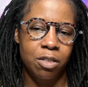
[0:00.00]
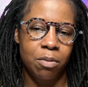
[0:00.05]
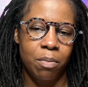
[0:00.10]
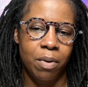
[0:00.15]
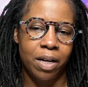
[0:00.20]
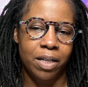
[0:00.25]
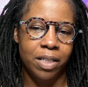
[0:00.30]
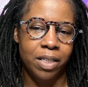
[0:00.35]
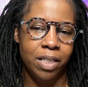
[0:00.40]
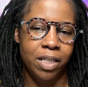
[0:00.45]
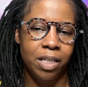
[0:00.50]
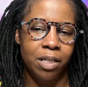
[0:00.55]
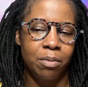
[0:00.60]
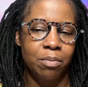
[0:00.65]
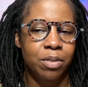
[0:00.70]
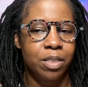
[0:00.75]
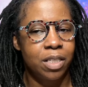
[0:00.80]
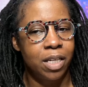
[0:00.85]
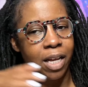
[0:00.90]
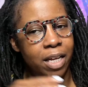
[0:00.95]
to my
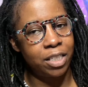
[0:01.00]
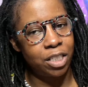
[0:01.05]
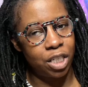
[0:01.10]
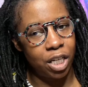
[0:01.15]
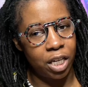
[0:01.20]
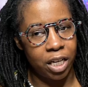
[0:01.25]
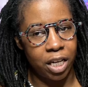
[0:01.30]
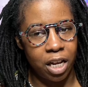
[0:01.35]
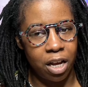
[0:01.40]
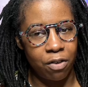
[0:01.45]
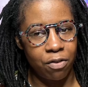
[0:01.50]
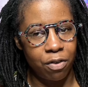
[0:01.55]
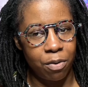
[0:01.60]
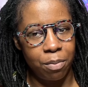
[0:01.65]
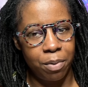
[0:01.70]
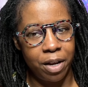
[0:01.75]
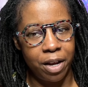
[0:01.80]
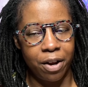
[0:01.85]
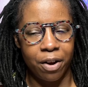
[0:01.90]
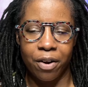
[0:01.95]
DMs and I'll check it out
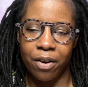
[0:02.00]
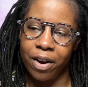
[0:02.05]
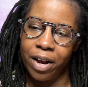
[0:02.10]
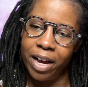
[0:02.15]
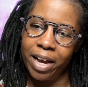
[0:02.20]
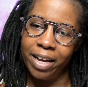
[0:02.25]
from there.